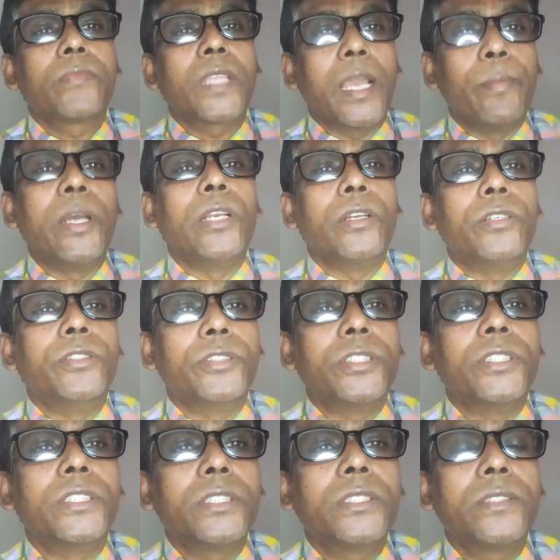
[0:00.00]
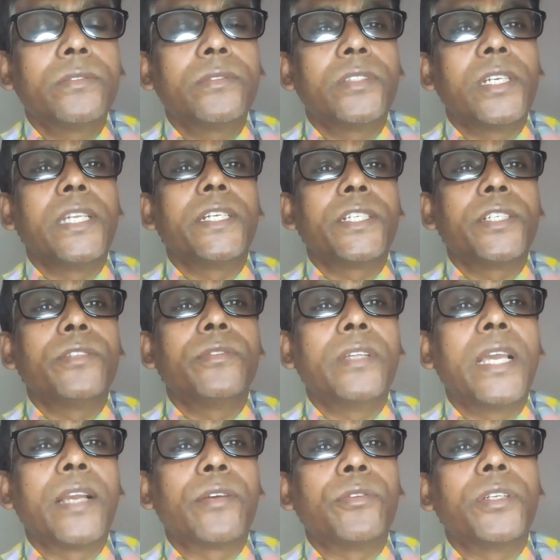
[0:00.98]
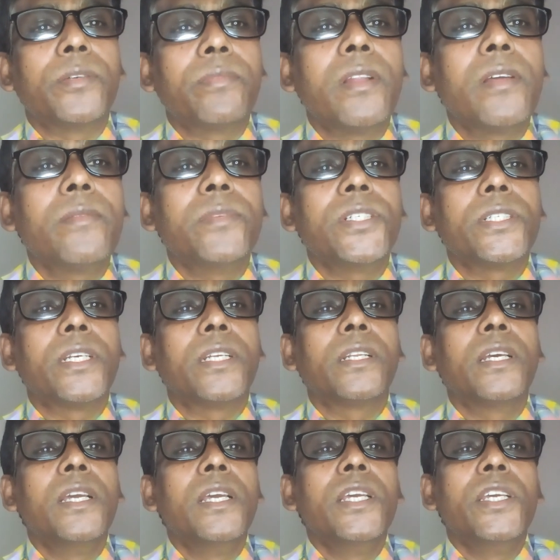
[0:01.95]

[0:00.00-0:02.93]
amyloidosis related to the acute inflammation